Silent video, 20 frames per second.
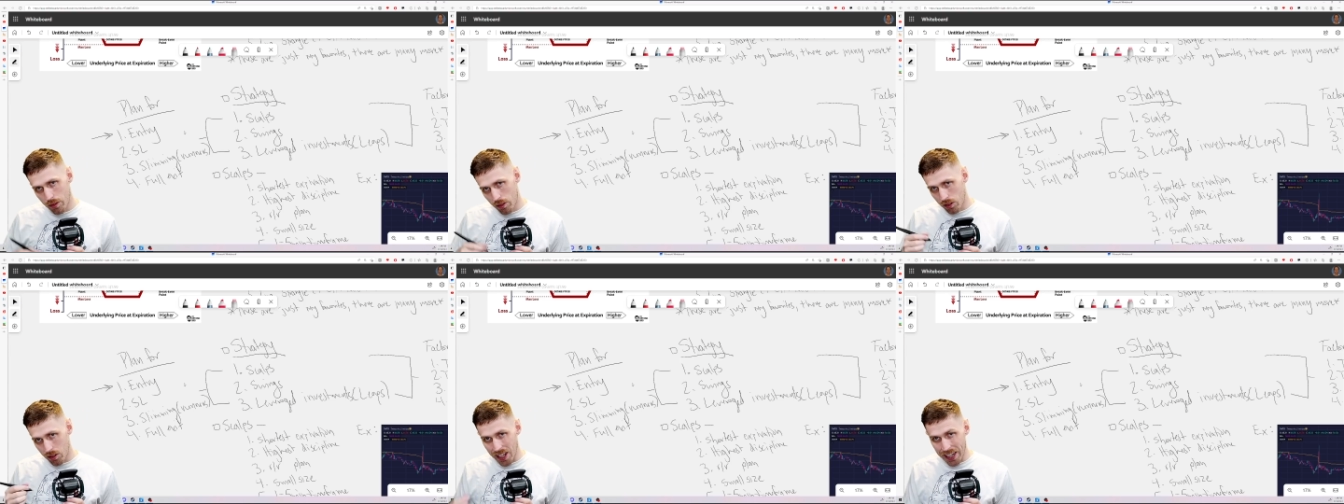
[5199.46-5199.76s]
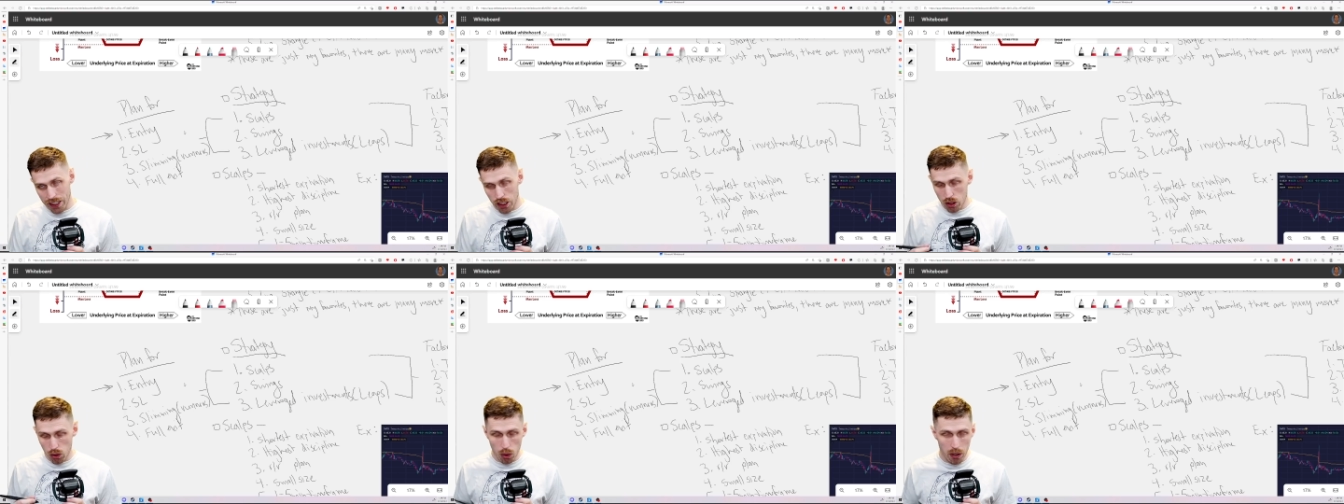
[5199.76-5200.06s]

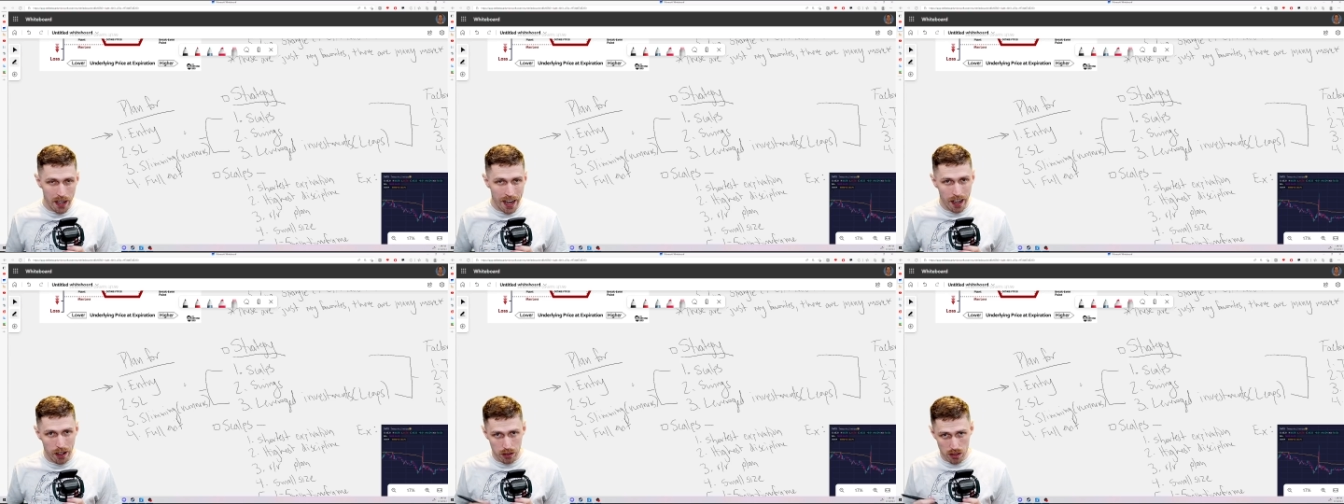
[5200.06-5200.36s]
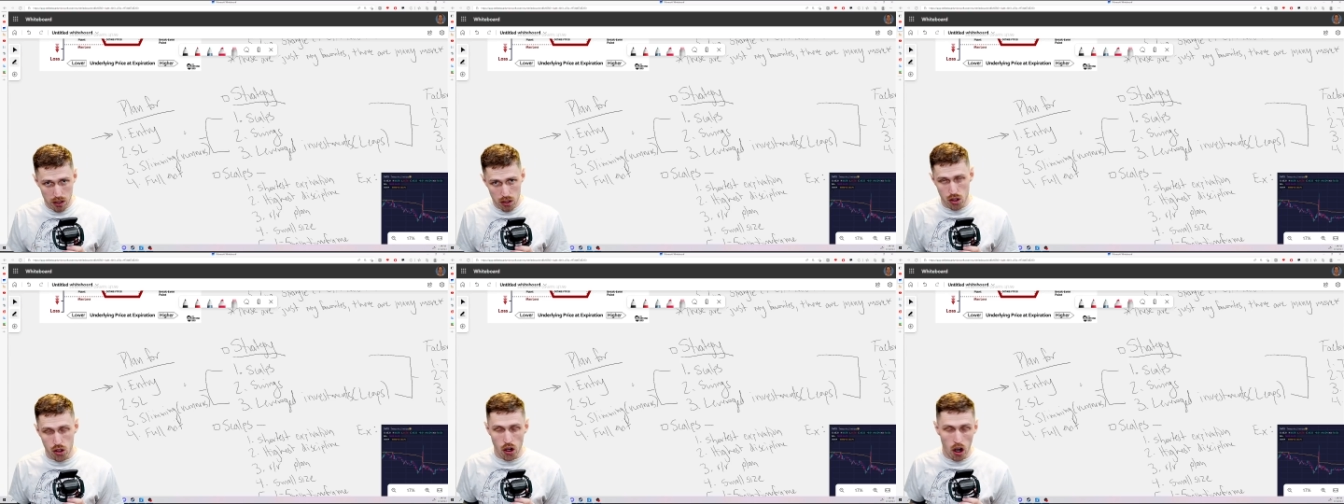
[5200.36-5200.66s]
Technical
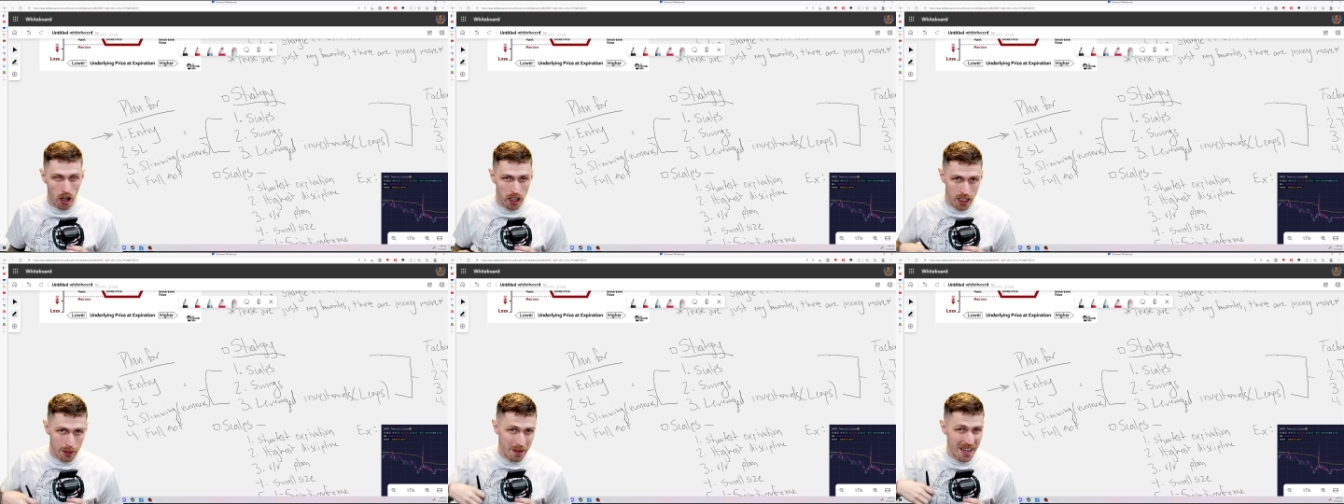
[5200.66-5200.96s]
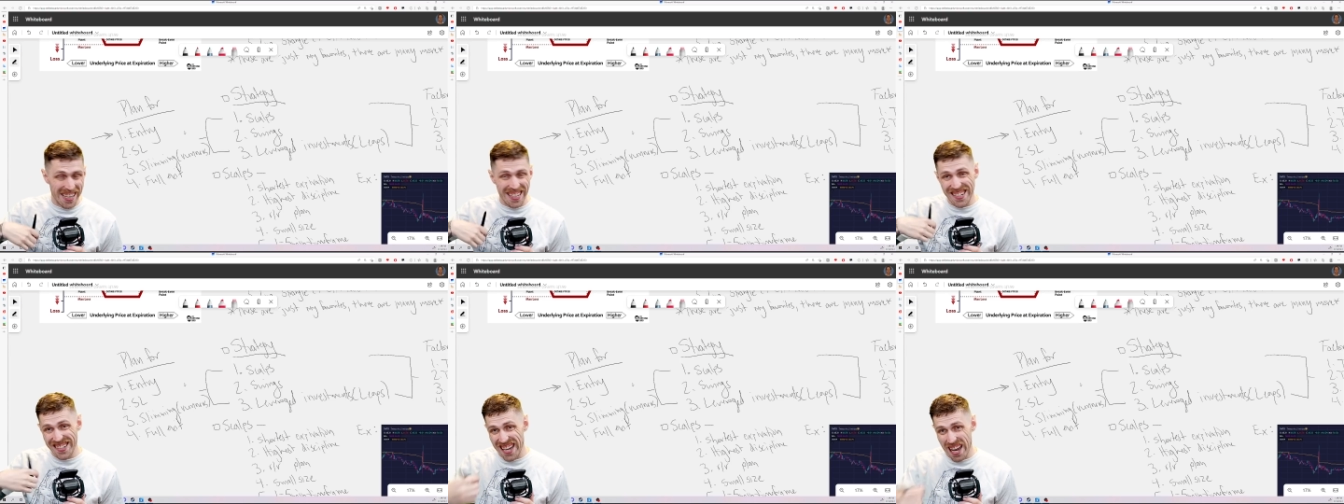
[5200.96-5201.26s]
analysis, charting. I'm
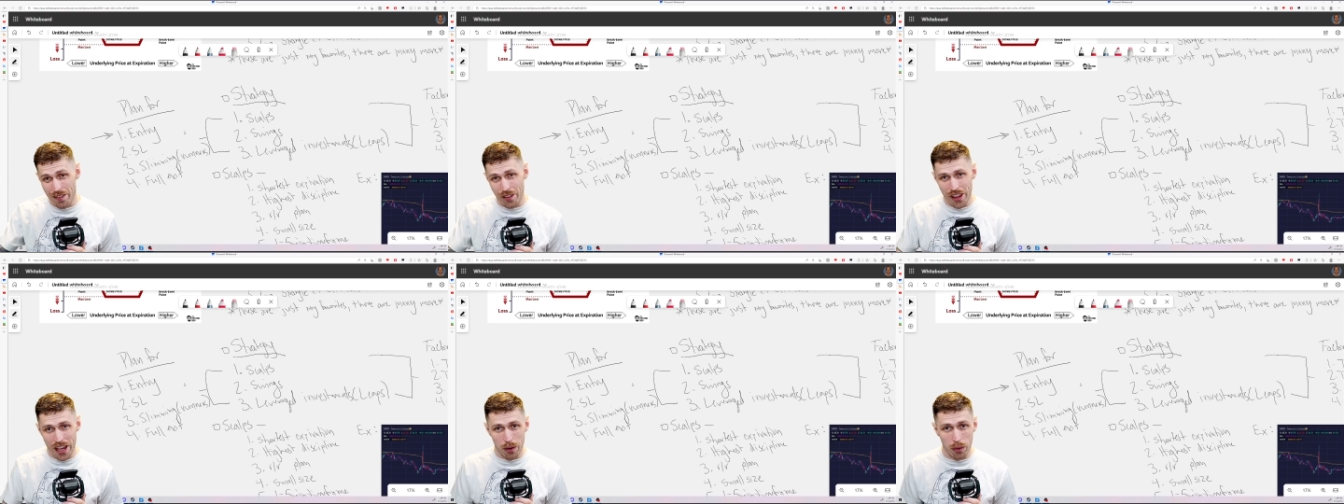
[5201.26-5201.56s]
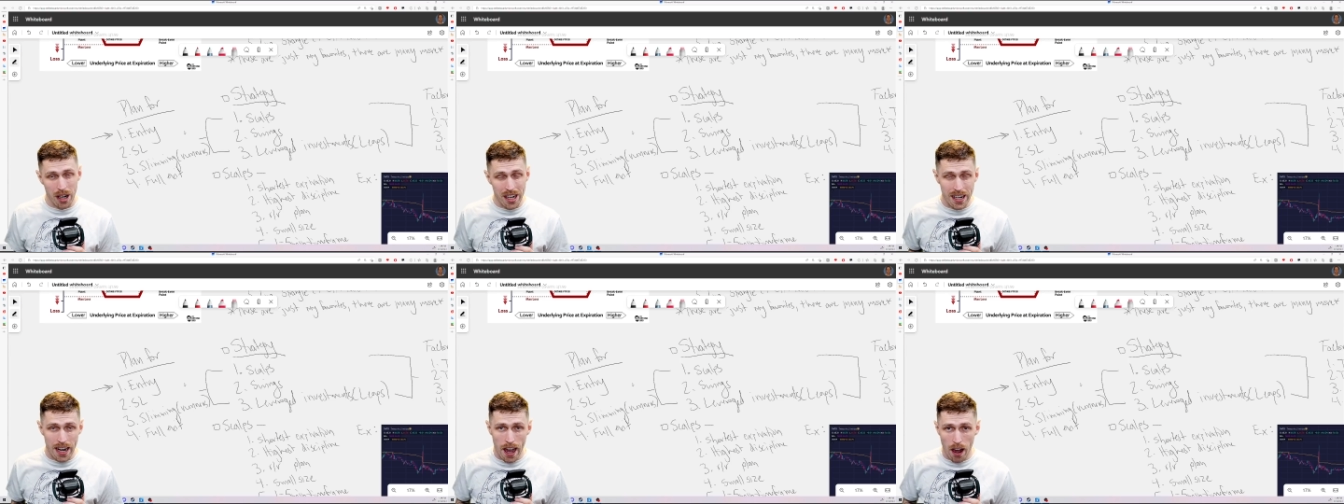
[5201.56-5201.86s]
not going to dive into that
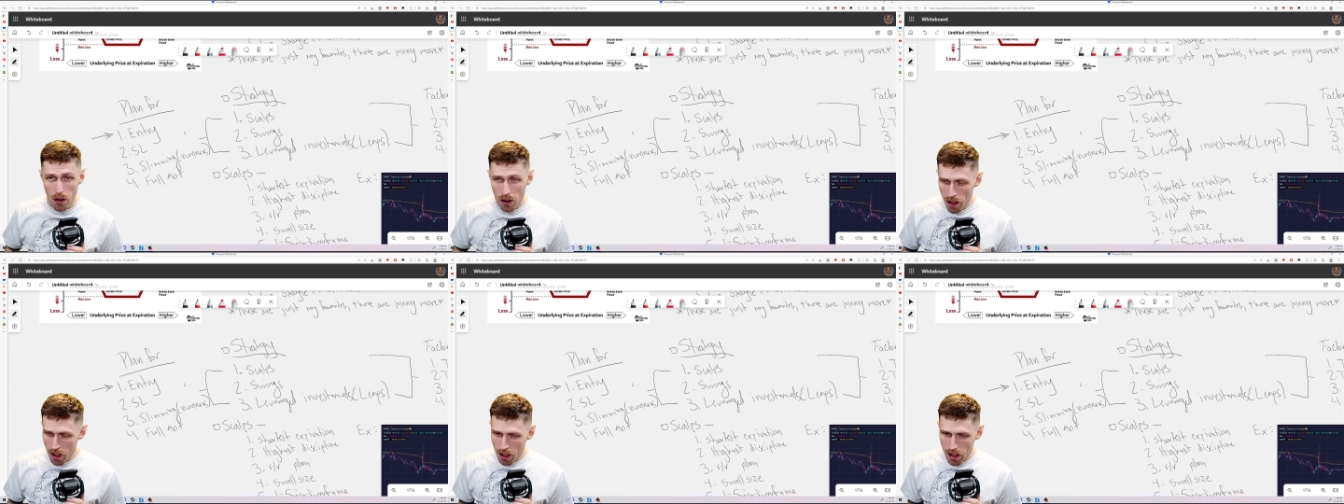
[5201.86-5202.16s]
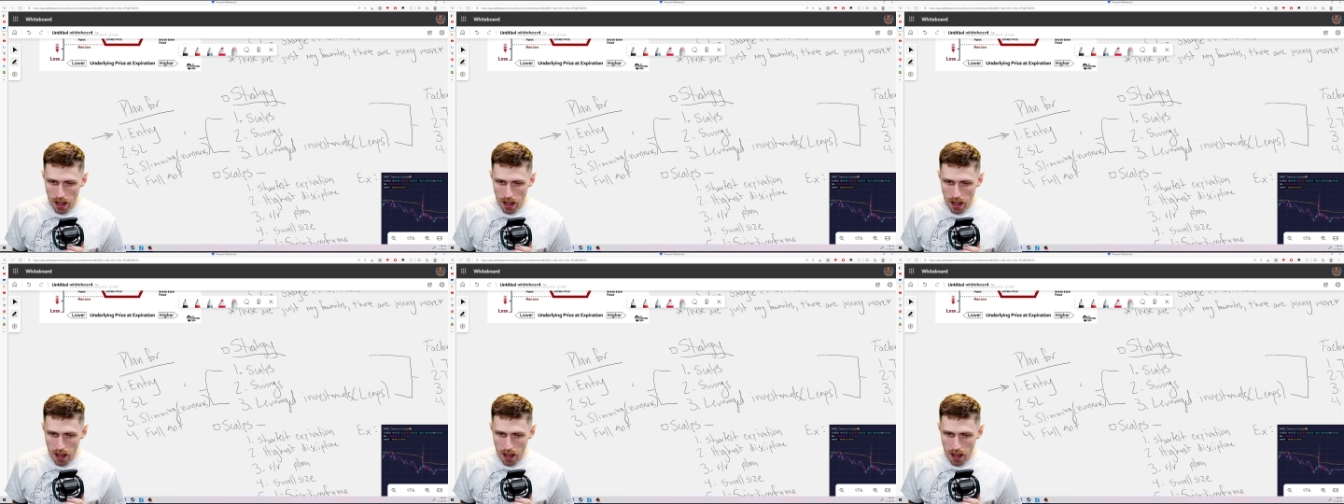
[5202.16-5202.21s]
right now.